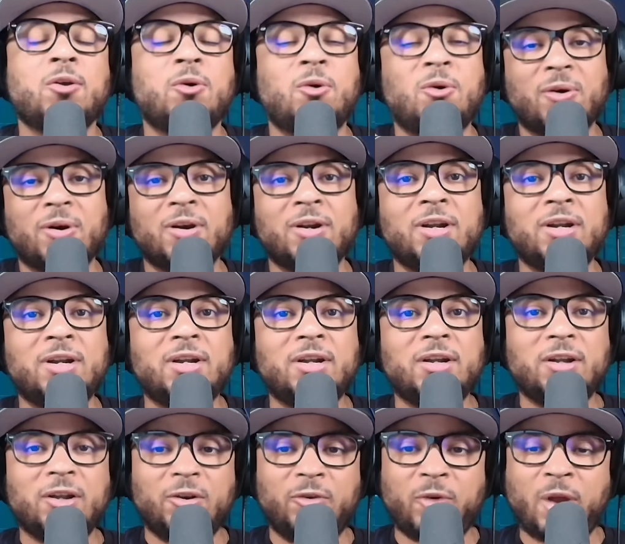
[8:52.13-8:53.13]
Or
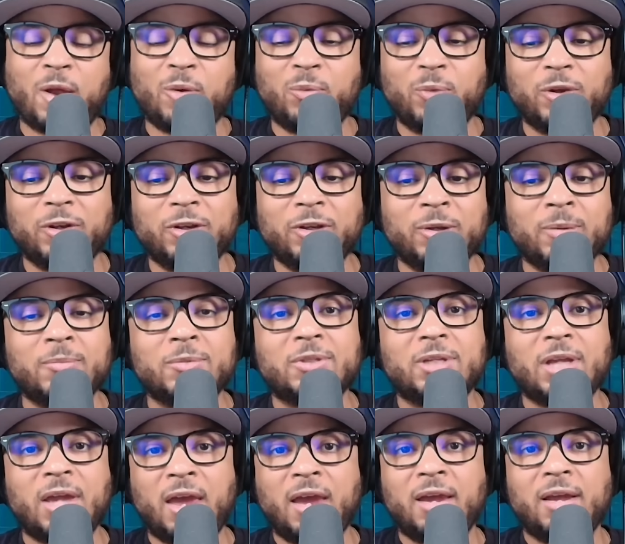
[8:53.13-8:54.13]
Grant Williams
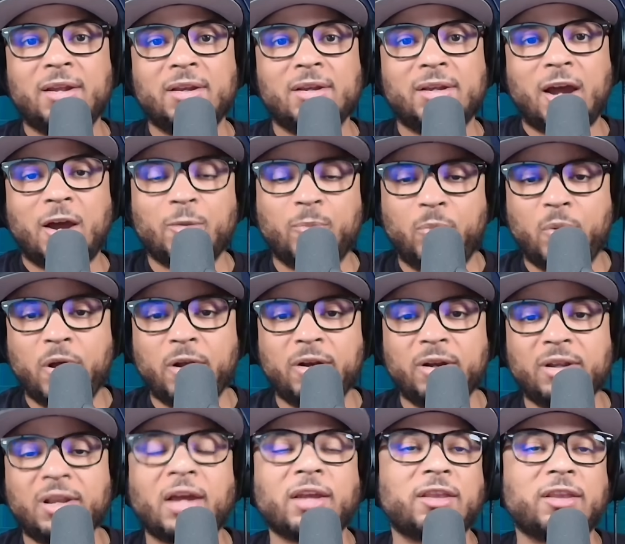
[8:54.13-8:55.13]
and
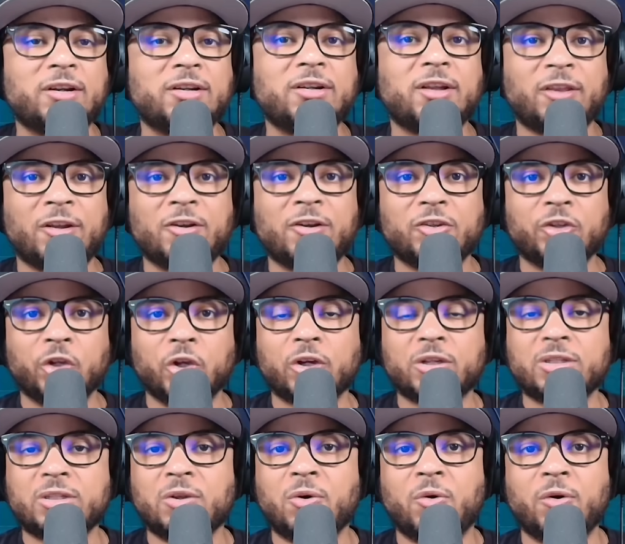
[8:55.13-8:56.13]
Kalkbrenner, like their
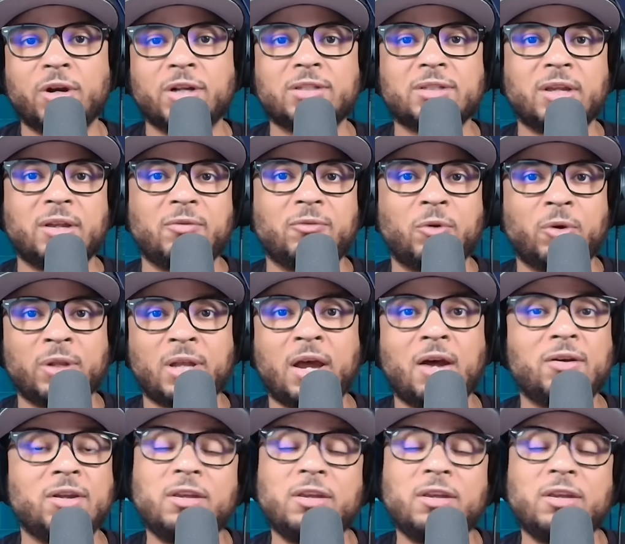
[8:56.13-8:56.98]
looks, the Hornets can roll out.